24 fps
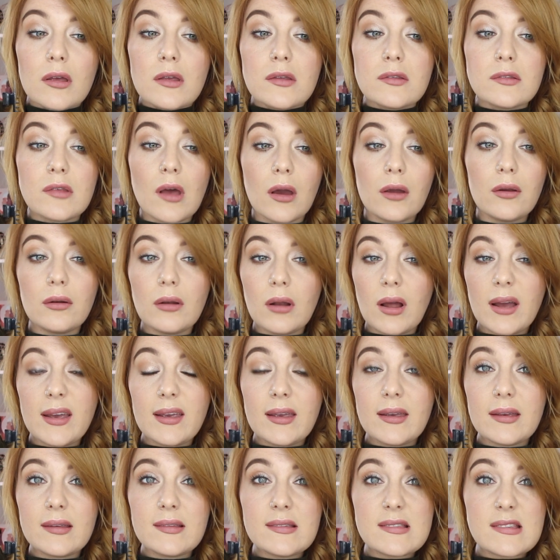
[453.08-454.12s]
So like
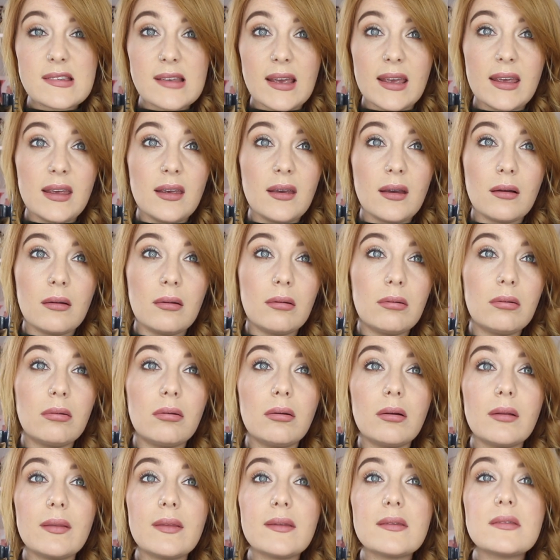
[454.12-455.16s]
you can see,
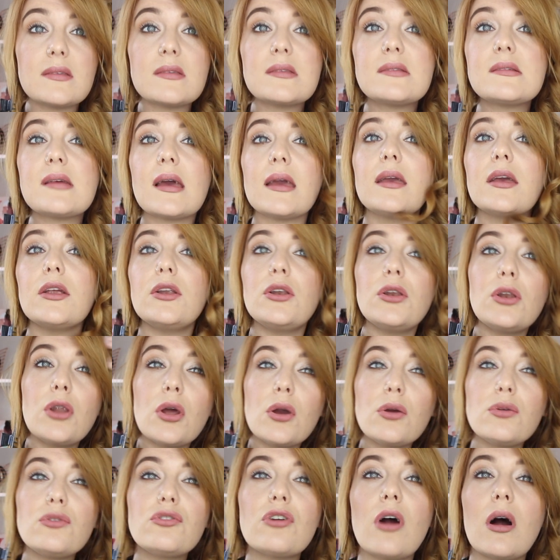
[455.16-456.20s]
this is taking
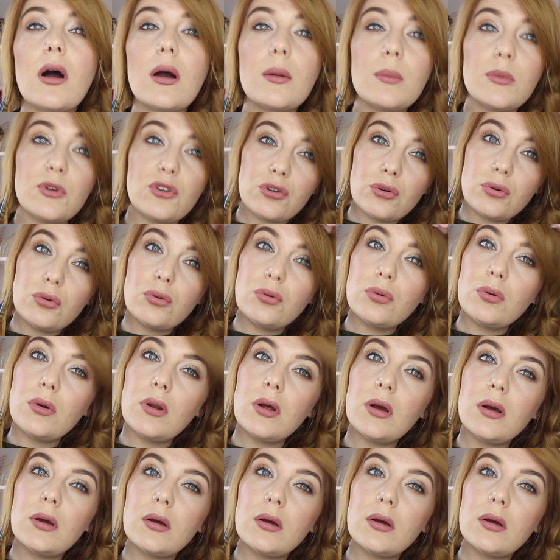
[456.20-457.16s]
no time at all.